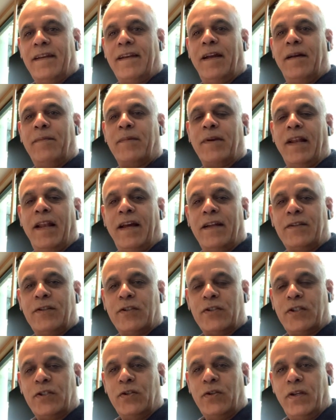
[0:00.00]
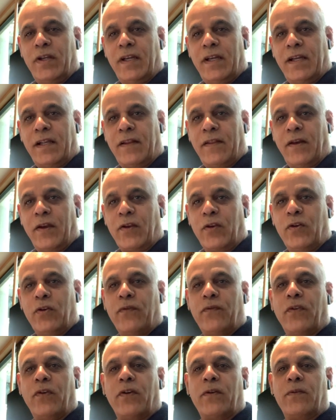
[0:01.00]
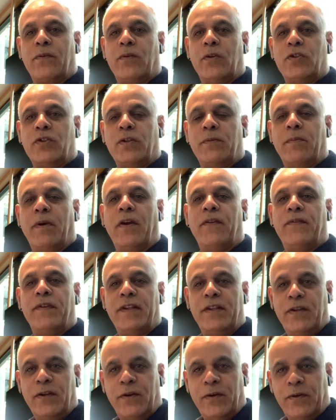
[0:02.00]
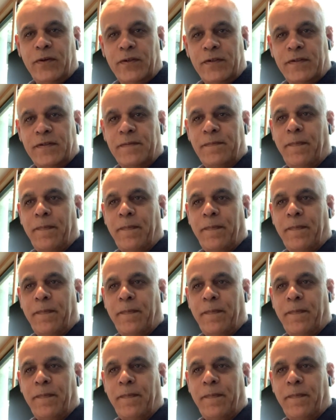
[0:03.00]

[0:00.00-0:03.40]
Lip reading: I'm glad to see you here. Thank you for watching my videos.